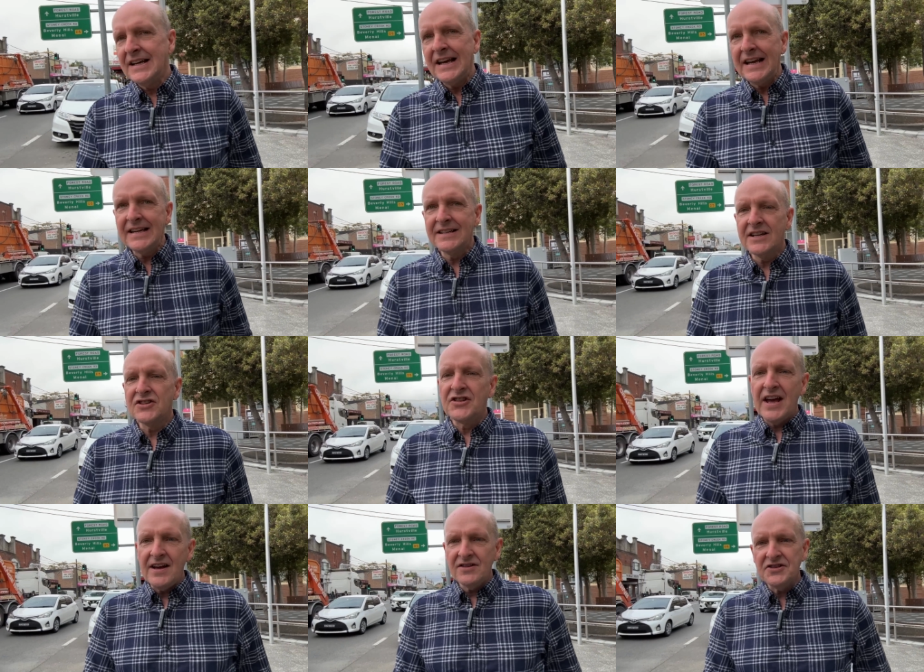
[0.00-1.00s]
in
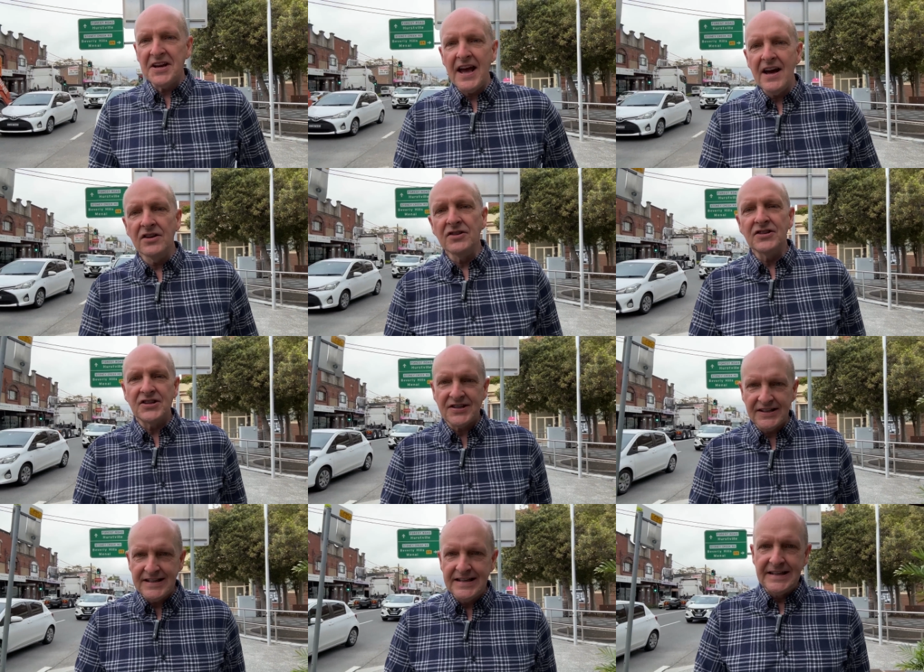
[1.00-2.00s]
downtown
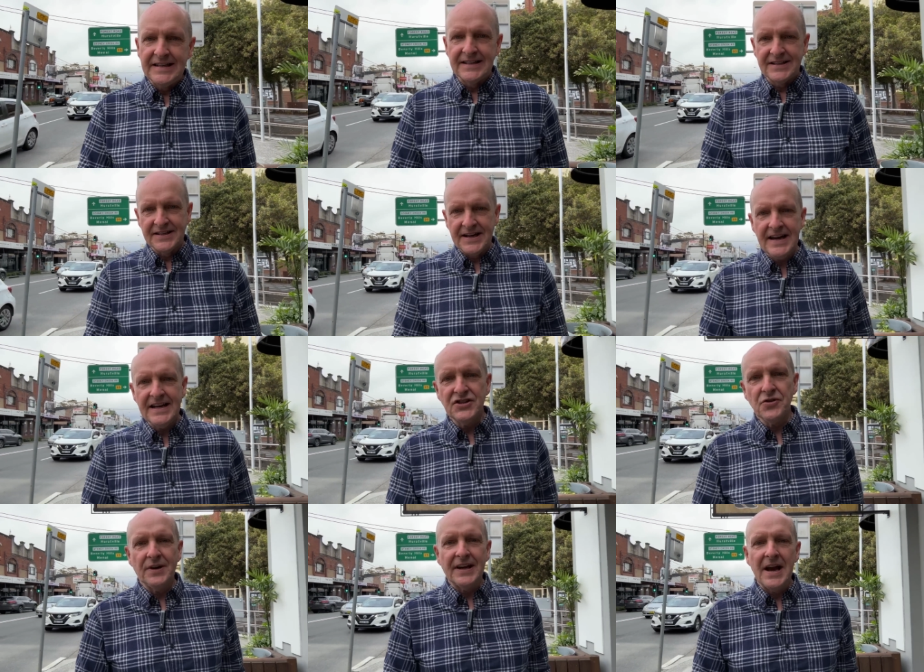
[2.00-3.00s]
Sydney today
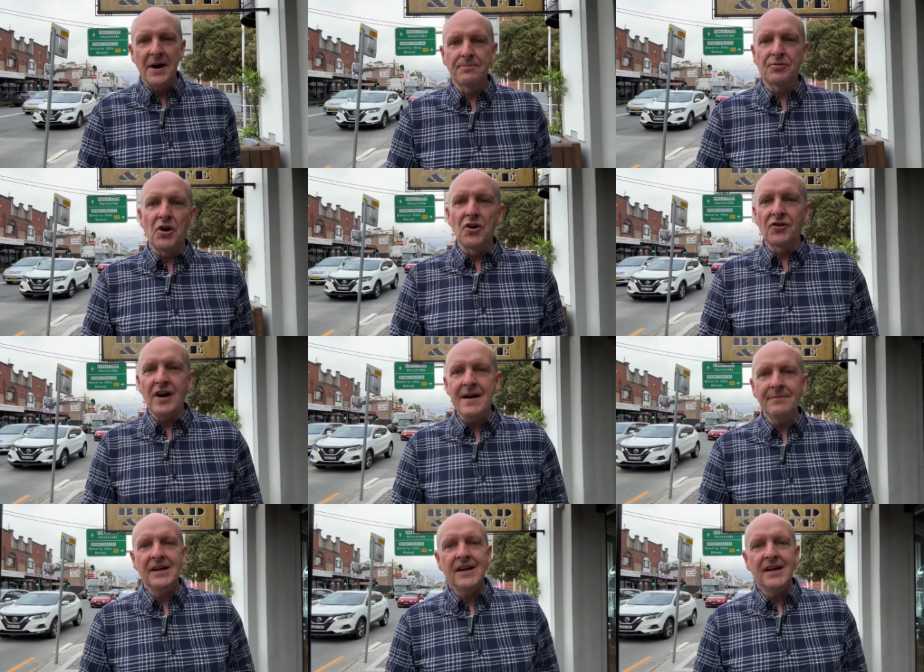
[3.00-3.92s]
doing our program.